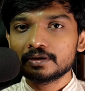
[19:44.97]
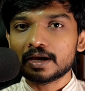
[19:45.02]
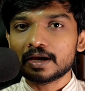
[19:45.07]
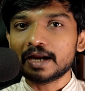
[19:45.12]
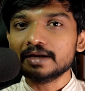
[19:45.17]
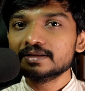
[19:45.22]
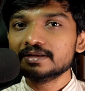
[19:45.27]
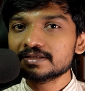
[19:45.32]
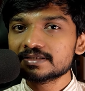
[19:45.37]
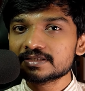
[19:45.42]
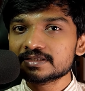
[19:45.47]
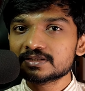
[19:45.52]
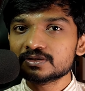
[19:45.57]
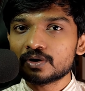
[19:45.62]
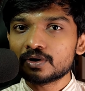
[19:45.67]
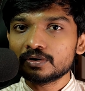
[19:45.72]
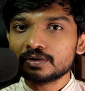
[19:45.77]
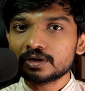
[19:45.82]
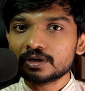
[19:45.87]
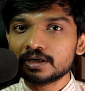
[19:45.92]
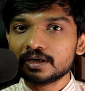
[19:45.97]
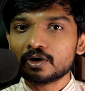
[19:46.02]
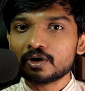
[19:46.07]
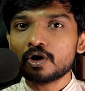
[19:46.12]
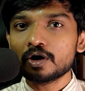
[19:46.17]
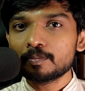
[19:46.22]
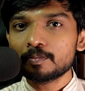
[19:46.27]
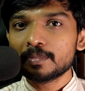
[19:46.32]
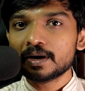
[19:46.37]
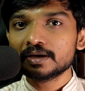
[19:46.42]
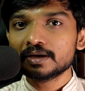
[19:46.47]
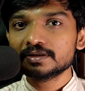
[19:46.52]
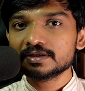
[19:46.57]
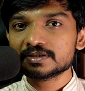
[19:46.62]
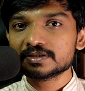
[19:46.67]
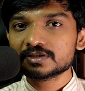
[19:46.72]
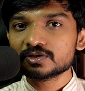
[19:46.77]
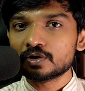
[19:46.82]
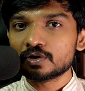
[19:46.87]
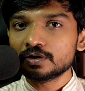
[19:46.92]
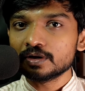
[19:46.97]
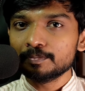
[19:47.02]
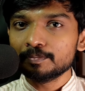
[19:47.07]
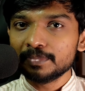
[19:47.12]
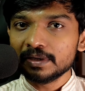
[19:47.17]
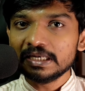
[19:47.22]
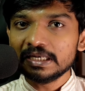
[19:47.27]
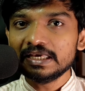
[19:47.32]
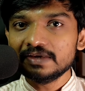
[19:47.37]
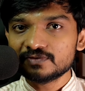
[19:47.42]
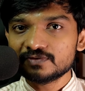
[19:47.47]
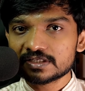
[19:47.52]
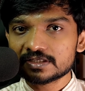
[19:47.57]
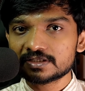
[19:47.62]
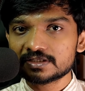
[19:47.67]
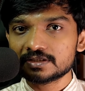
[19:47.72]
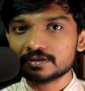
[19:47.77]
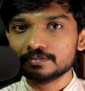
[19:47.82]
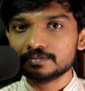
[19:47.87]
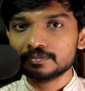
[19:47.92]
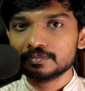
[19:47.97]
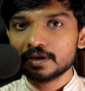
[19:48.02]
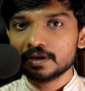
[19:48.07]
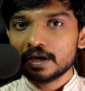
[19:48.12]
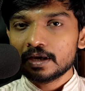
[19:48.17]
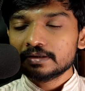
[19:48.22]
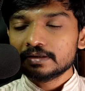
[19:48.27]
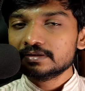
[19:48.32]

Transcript: And this is not a dogma. This is not a belief system.